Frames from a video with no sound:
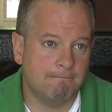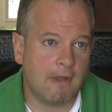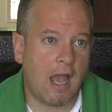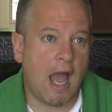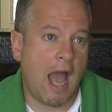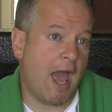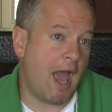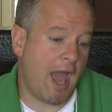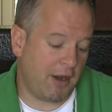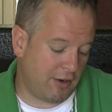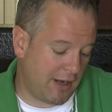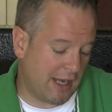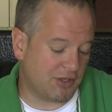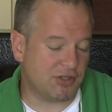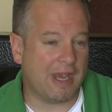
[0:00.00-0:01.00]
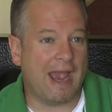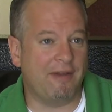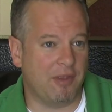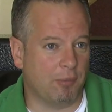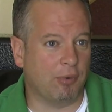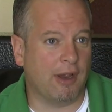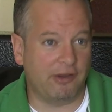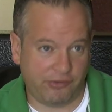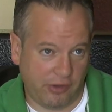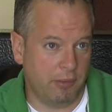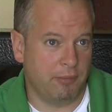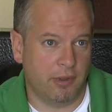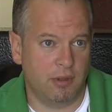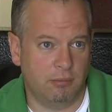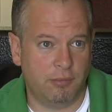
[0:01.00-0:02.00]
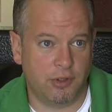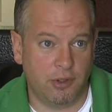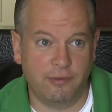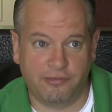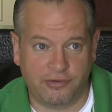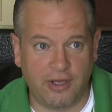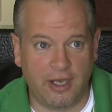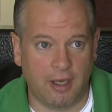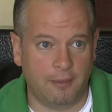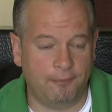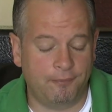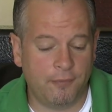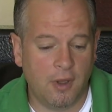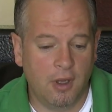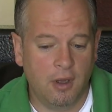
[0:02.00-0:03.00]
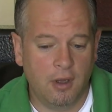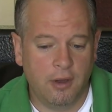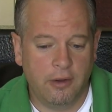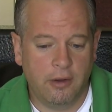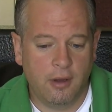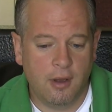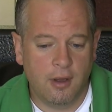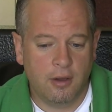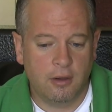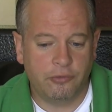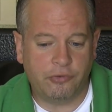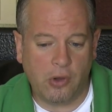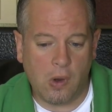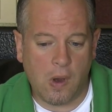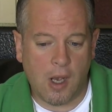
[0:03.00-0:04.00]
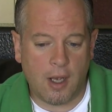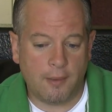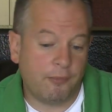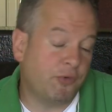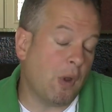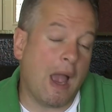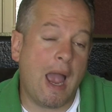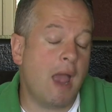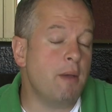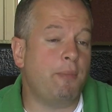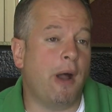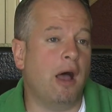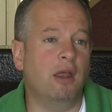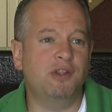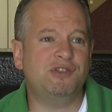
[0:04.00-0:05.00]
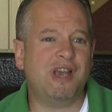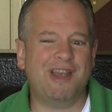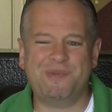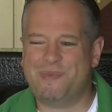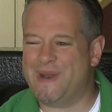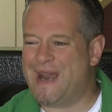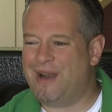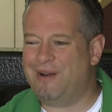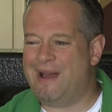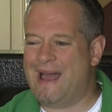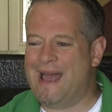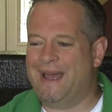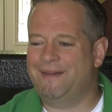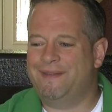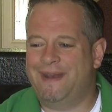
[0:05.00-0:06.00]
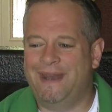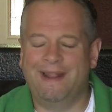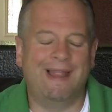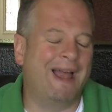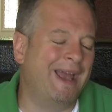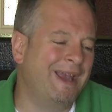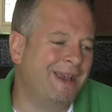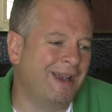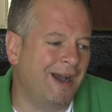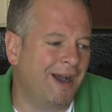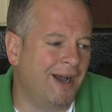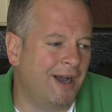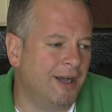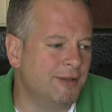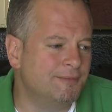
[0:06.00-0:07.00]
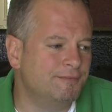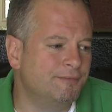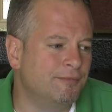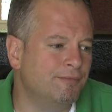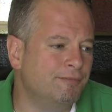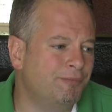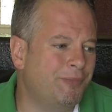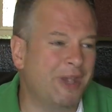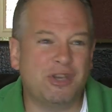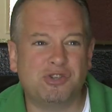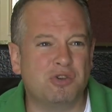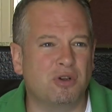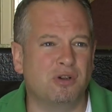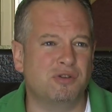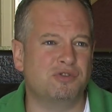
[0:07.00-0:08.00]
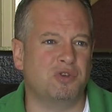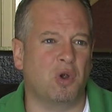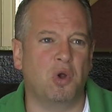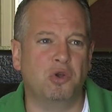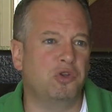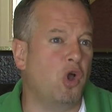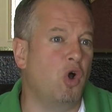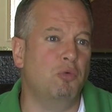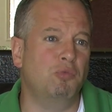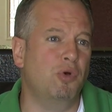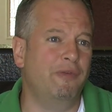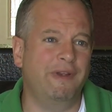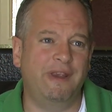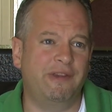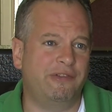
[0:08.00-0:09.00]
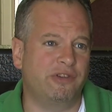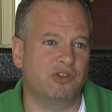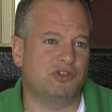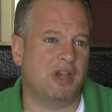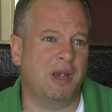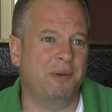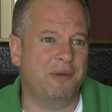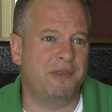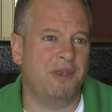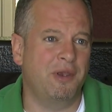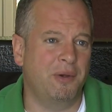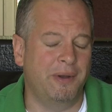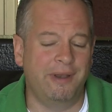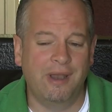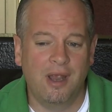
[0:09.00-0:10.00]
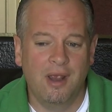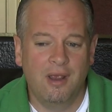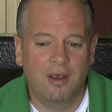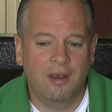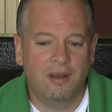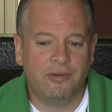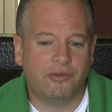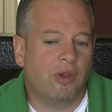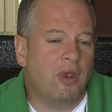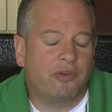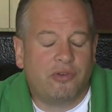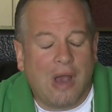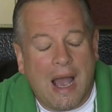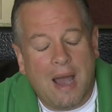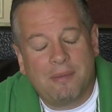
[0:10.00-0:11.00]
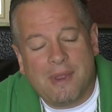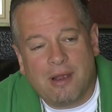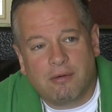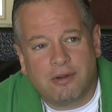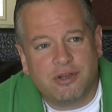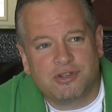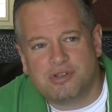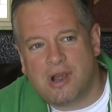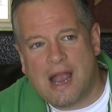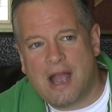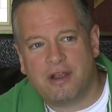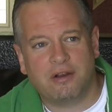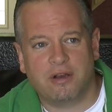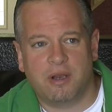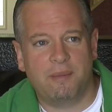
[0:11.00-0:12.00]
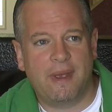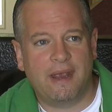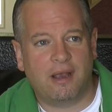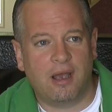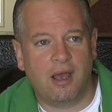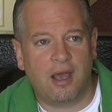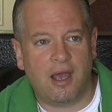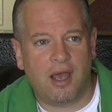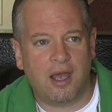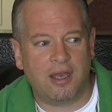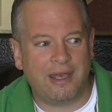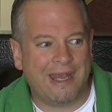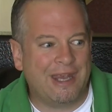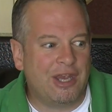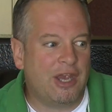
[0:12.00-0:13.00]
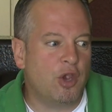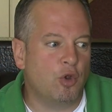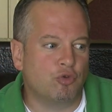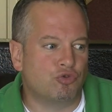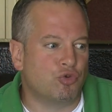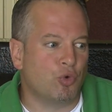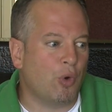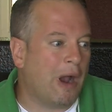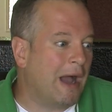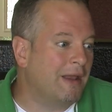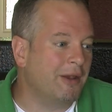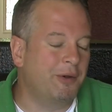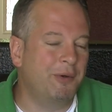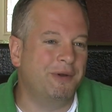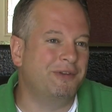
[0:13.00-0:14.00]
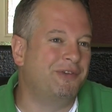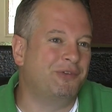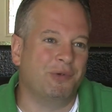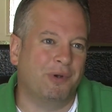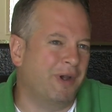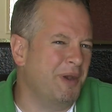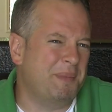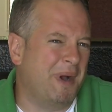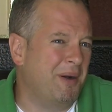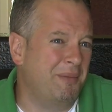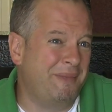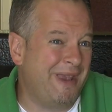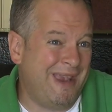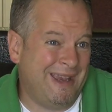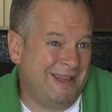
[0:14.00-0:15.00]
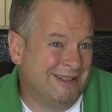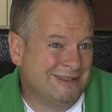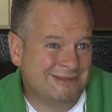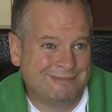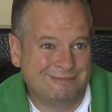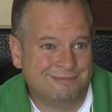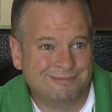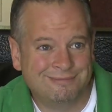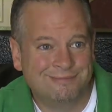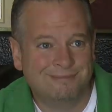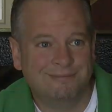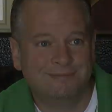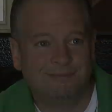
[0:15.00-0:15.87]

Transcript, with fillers: I, I don't actually have the bracelet, but, but you've seen them. So, uh, so I apologize, but I don't have any like uh, pictures or old home movies to share with you. And so, so I'm not really sure how you're going to make a, an E True Hollywood story about me. Vince